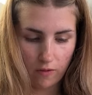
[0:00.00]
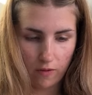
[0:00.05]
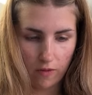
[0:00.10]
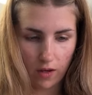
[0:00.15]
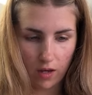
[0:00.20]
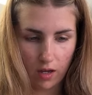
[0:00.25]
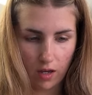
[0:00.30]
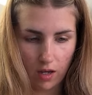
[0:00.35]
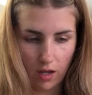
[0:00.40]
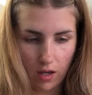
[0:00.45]
for
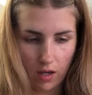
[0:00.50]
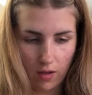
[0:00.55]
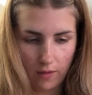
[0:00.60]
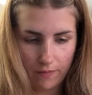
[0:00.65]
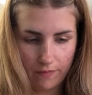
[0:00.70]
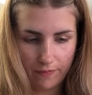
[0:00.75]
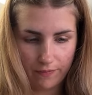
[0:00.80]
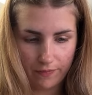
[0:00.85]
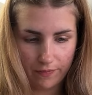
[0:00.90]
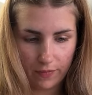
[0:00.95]
her.
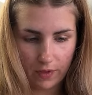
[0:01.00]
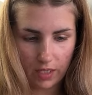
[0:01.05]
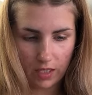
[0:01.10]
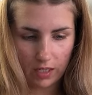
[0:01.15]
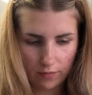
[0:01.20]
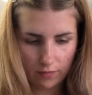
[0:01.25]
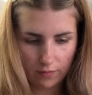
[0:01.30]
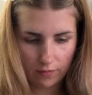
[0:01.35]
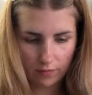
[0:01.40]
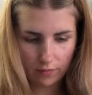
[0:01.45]

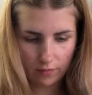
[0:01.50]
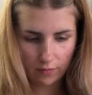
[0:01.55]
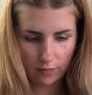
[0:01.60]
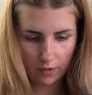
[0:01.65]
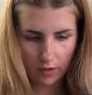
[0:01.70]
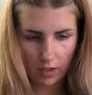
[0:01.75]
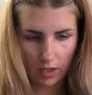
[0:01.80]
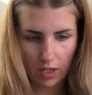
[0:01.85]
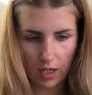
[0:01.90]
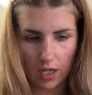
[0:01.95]

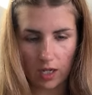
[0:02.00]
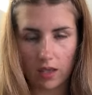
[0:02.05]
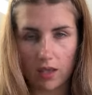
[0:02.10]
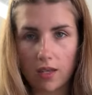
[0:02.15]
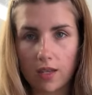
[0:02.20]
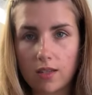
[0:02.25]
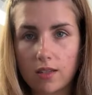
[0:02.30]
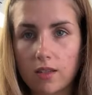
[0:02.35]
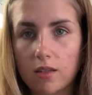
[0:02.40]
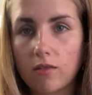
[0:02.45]
Okay,
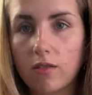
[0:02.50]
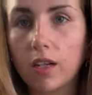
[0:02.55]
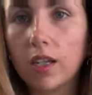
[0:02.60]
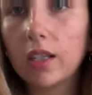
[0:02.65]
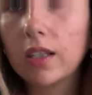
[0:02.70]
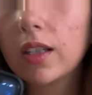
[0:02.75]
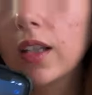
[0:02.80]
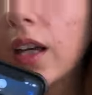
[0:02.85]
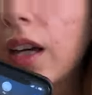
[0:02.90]
these three.